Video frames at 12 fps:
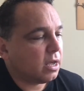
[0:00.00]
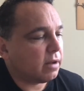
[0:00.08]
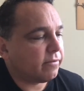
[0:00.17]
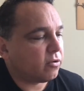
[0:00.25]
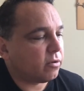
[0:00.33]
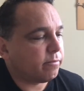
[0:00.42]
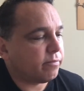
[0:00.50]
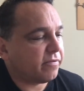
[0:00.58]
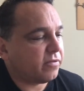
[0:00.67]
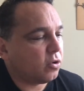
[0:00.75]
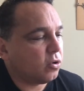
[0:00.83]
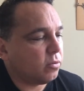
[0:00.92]
and for a
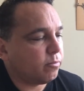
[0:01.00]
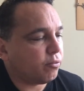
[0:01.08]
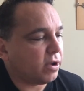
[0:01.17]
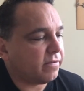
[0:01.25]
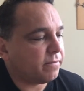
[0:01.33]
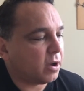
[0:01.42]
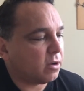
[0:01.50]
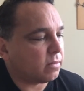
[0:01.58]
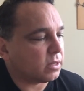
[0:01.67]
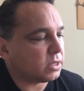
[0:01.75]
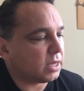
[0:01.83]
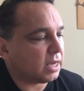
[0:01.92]
few brief
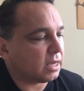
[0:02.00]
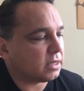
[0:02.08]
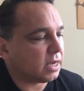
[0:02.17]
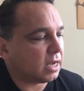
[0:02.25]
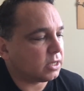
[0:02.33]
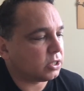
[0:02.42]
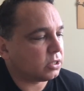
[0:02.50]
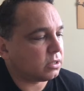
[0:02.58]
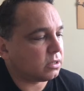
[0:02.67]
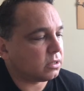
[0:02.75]
moments he had touched